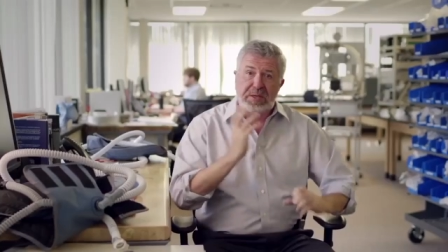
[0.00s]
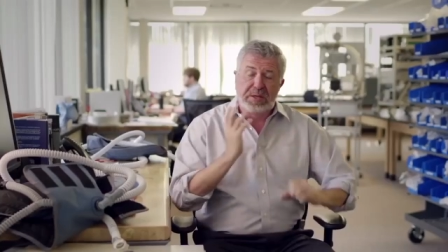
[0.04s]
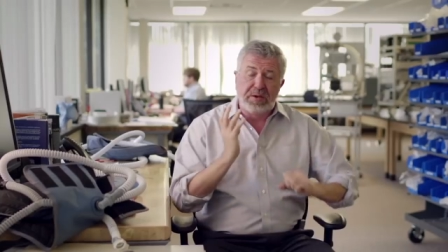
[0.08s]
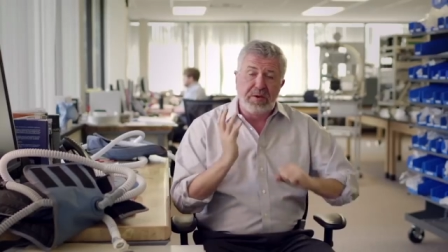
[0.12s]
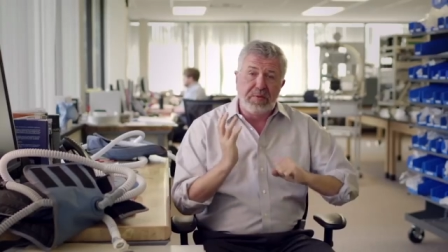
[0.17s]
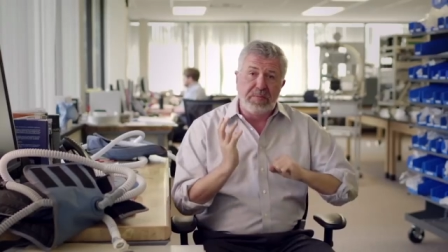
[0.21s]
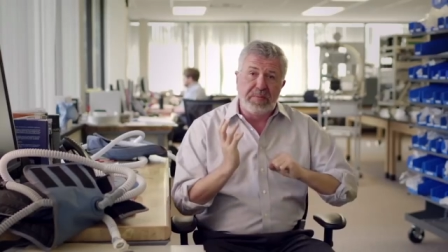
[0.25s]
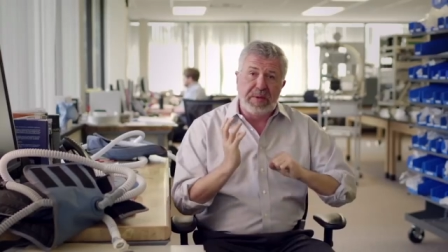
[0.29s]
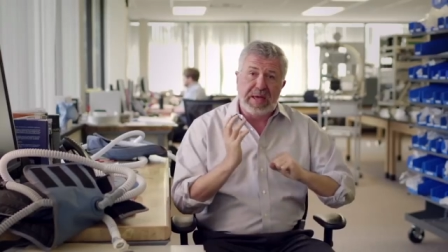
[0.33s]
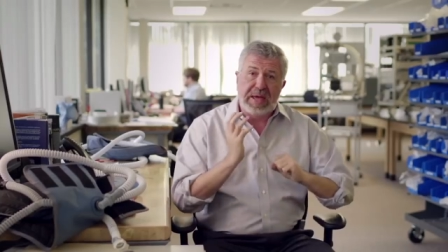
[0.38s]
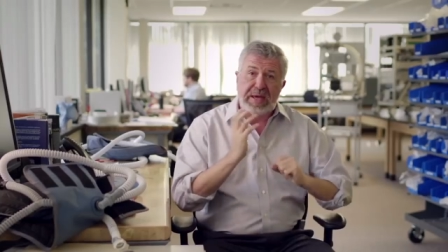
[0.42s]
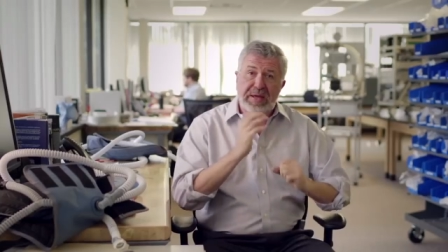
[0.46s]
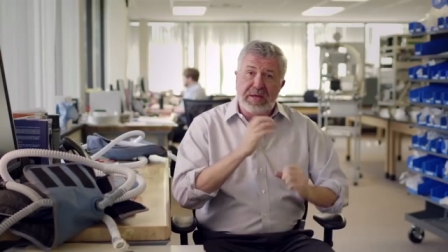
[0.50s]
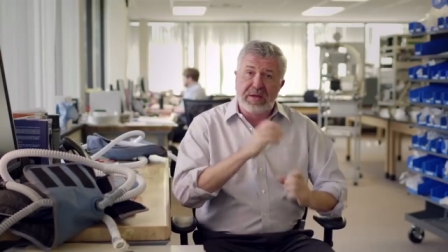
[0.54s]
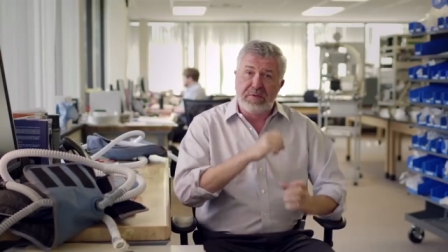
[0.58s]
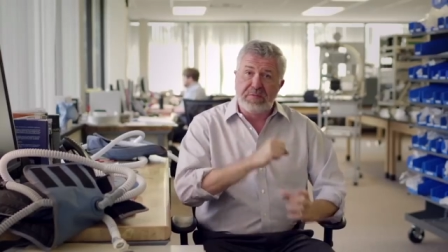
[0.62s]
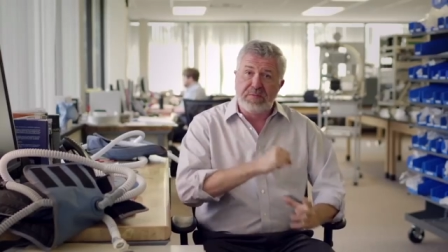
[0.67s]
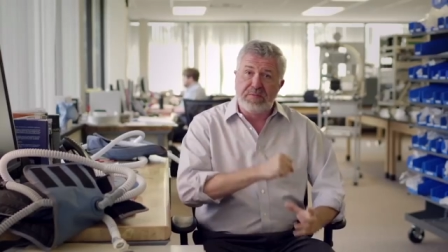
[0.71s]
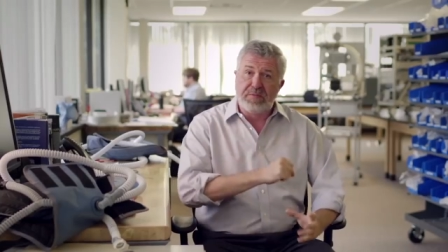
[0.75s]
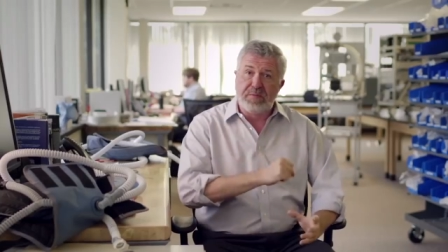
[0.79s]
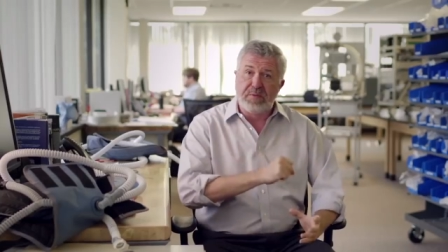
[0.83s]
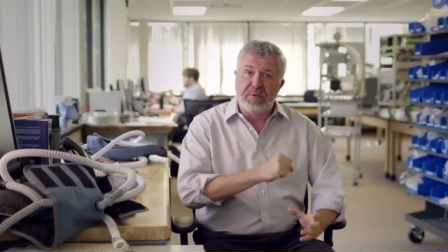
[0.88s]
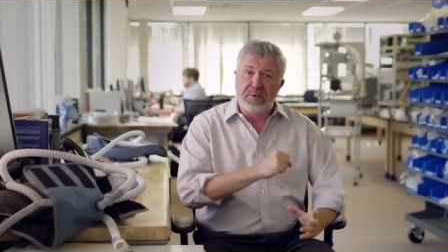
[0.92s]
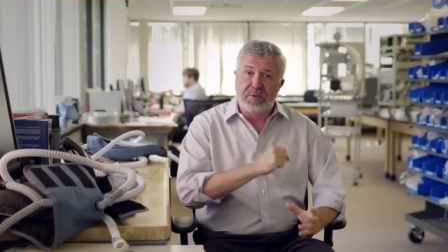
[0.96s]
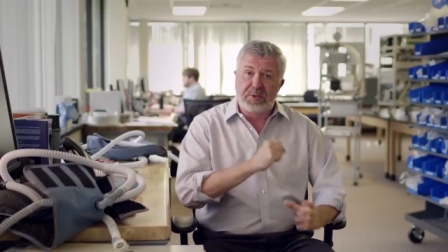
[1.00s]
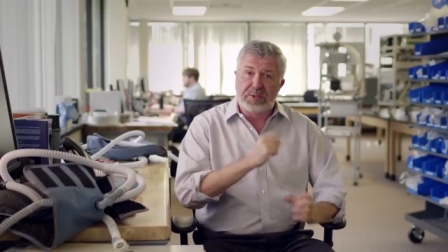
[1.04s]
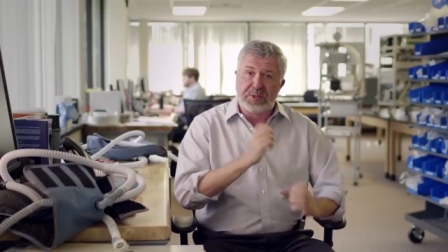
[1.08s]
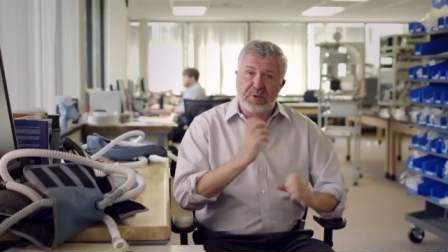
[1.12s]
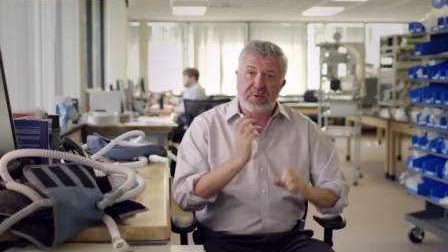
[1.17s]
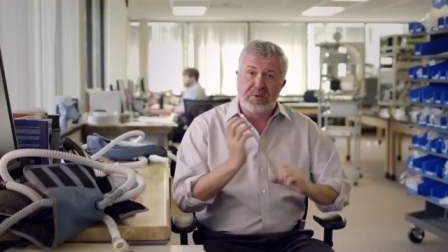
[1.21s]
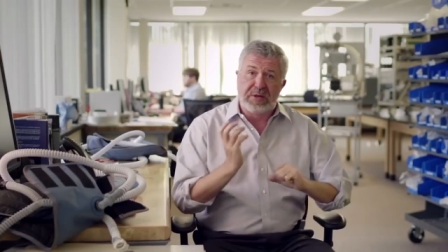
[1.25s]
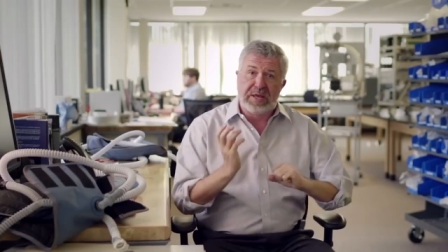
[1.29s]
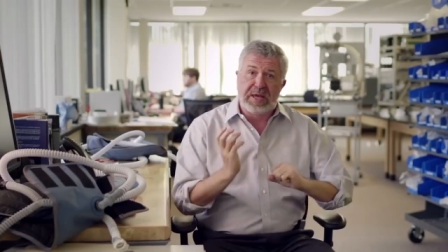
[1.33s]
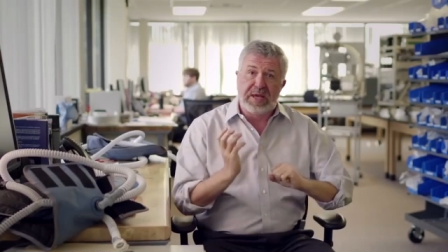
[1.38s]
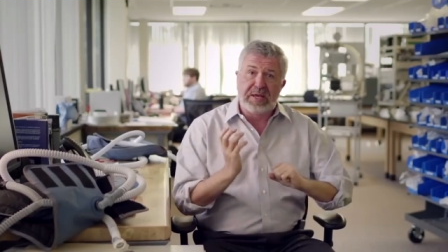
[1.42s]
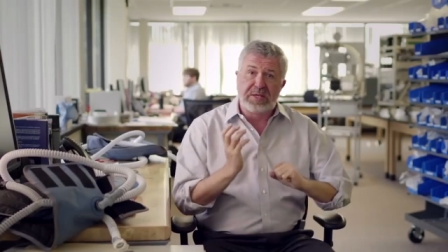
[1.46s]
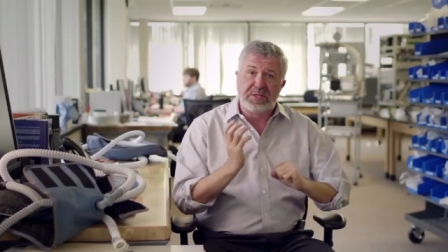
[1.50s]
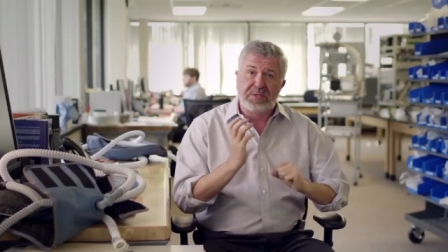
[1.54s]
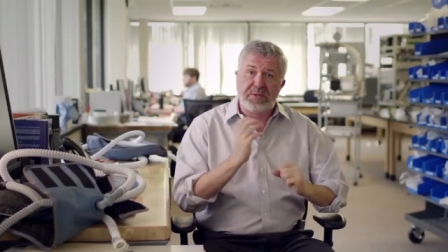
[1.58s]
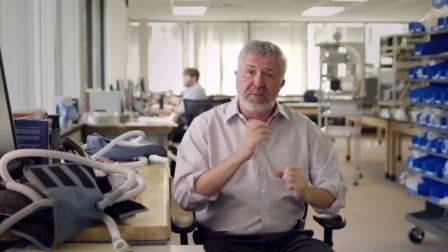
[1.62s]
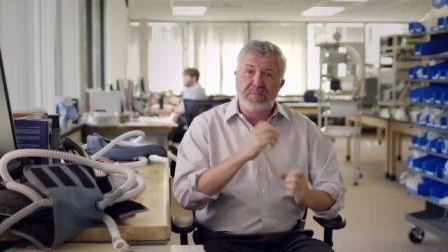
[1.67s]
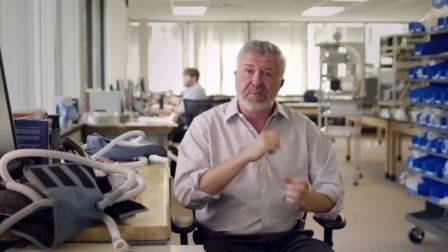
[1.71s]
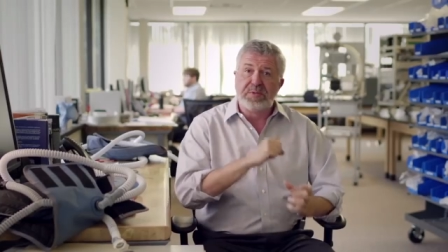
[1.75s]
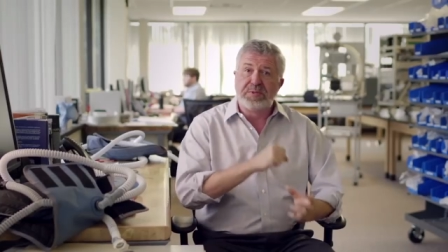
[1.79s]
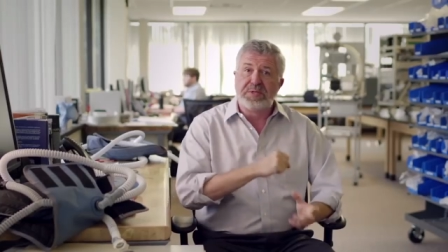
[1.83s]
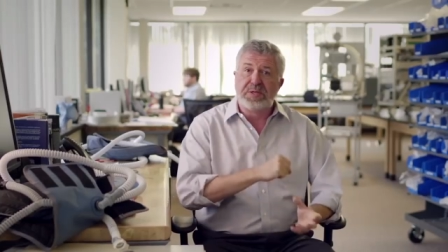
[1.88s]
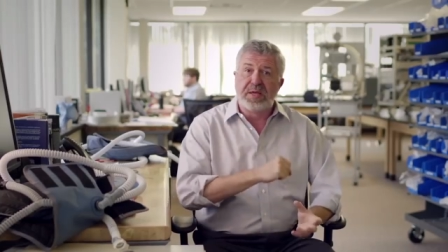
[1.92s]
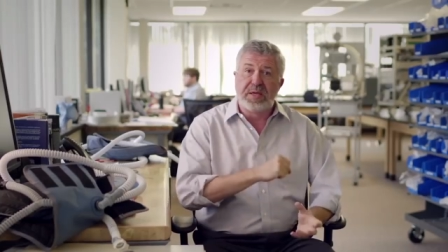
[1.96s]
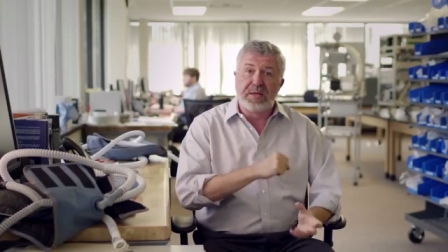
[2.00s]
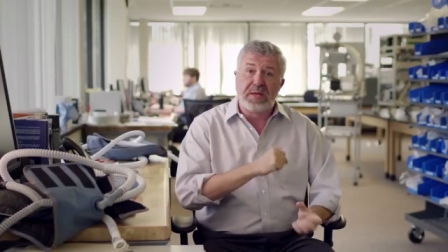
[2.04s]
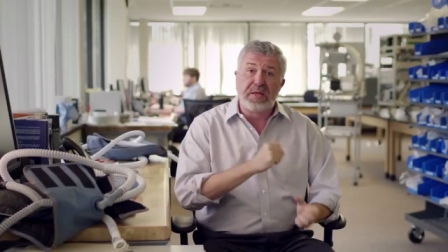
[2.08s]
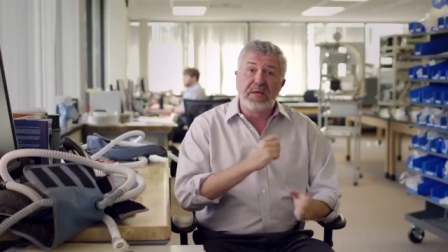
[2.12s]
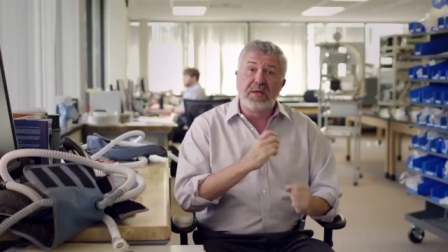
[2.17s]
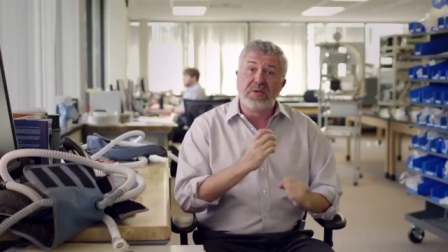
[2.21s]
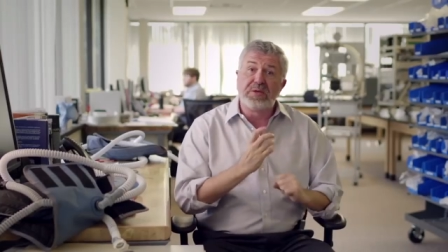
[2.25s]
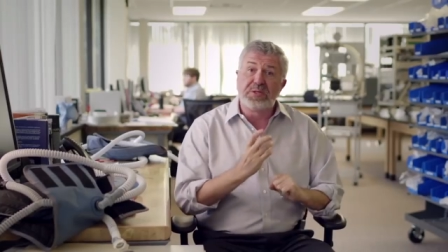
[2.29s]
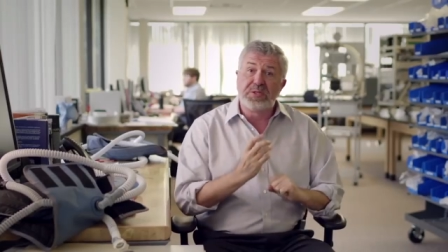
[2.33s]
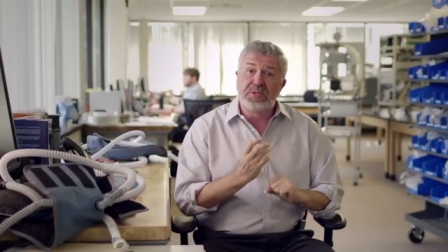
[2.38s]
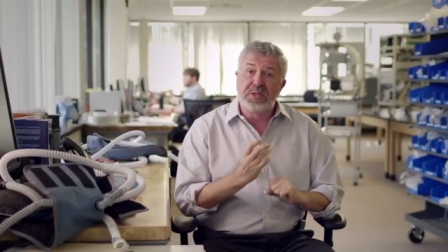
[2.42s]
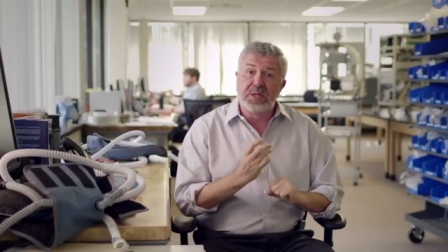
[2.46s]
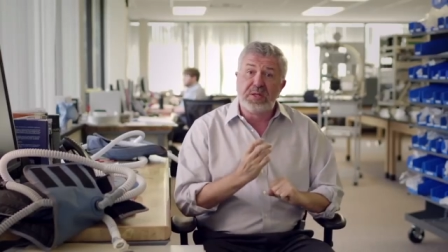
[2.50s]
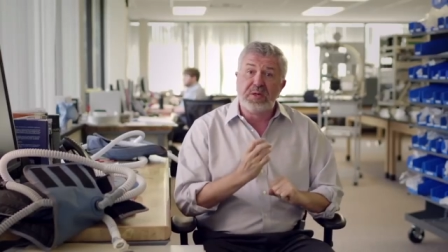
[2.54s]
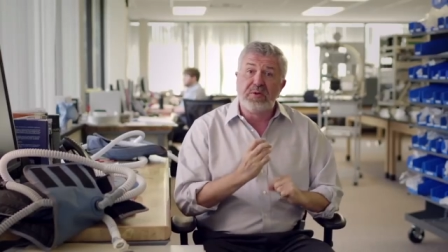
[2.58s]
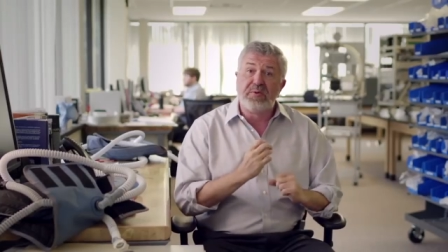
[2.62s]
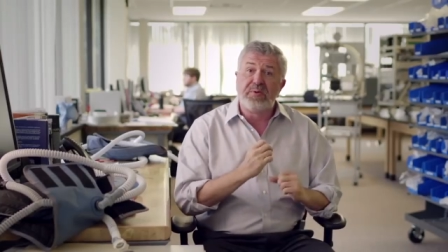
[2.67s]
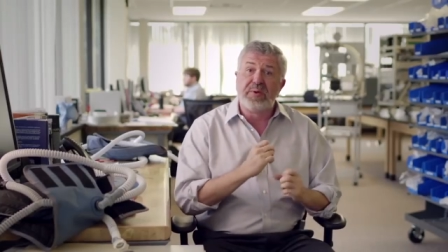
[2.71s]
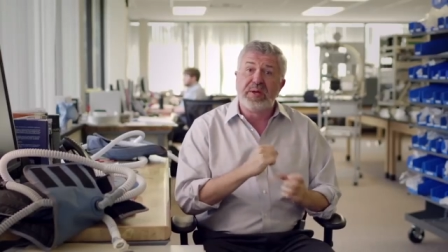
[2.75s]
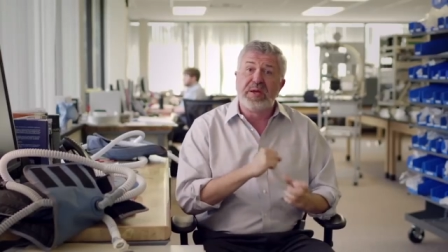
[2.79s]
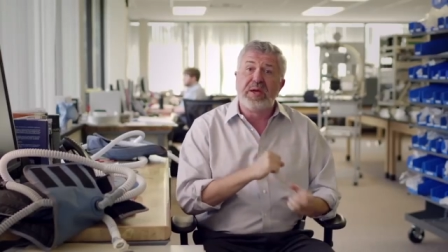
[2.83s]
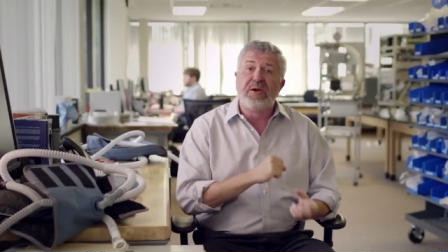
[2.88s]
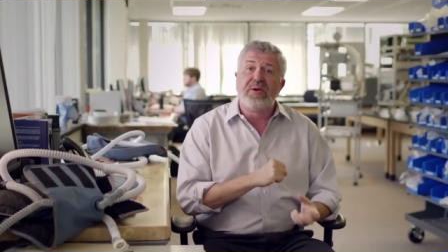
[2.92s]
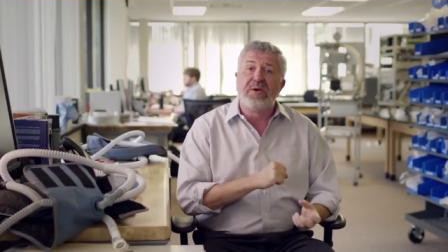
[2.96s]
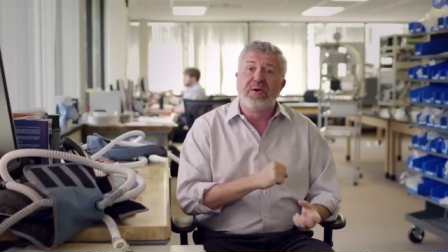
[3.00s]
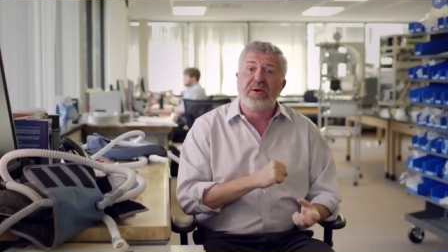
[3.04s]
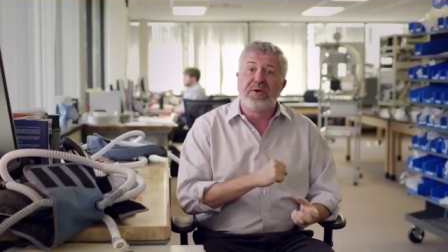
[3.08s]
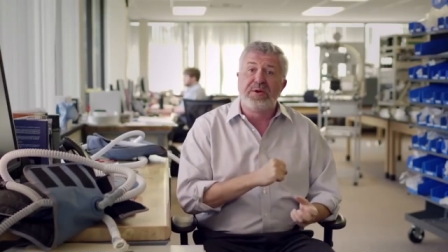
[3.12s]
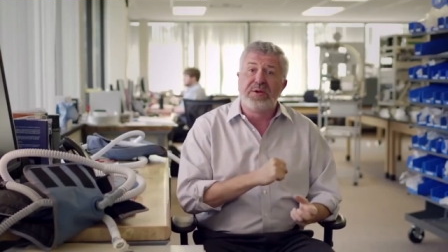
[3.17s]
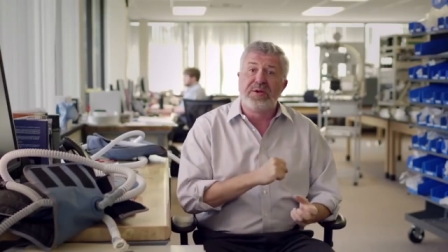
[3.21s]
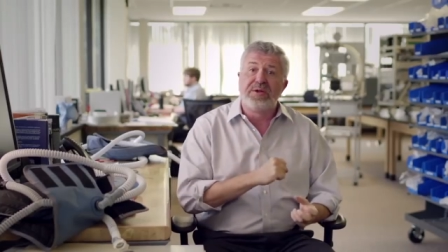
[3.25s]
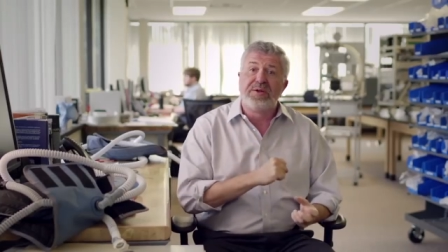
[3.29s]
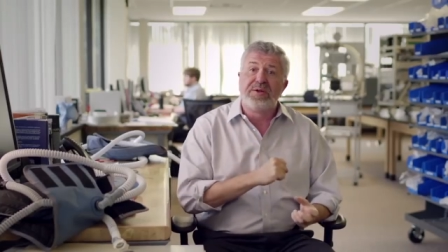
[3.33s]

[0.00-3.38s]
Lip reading: They go back and forth, so it acts almost like an auxiliary heart.